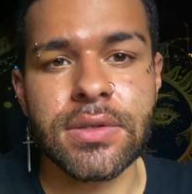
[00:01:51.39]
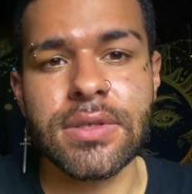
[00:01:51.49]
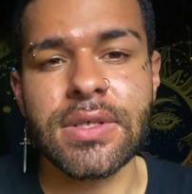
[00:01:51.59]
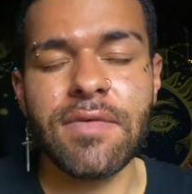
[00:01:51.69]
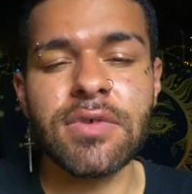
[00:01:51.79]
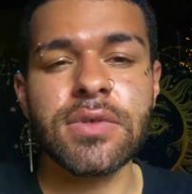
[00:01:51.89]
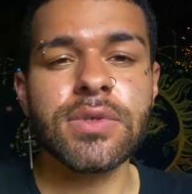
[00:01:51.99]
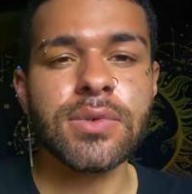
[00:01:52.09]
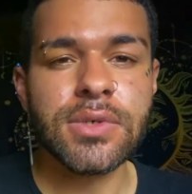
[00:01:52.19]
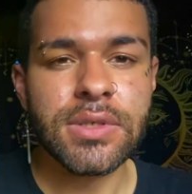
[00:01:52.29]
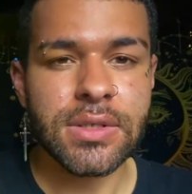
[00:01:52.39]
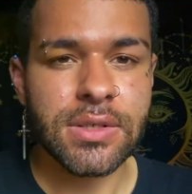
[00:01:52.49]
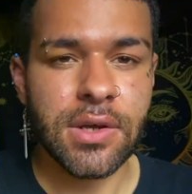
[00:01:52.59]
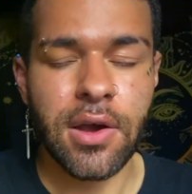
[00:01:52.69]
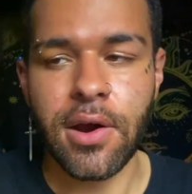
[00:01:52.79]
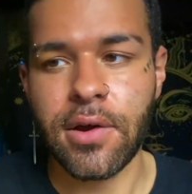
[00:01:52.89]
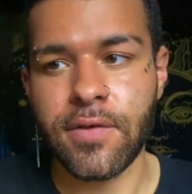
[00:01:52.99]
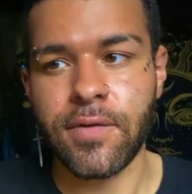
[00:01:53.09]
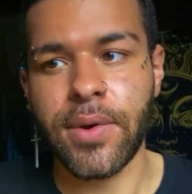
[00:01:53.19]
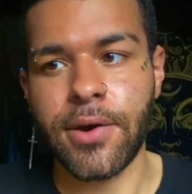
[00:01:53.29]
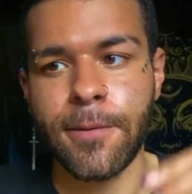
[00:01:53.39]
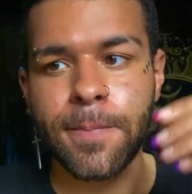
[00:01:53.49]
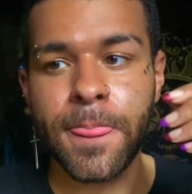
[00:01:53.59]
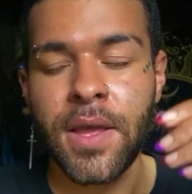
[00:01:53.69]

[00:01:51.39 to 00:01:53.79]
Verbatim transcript: The Seven of Swords is a card of where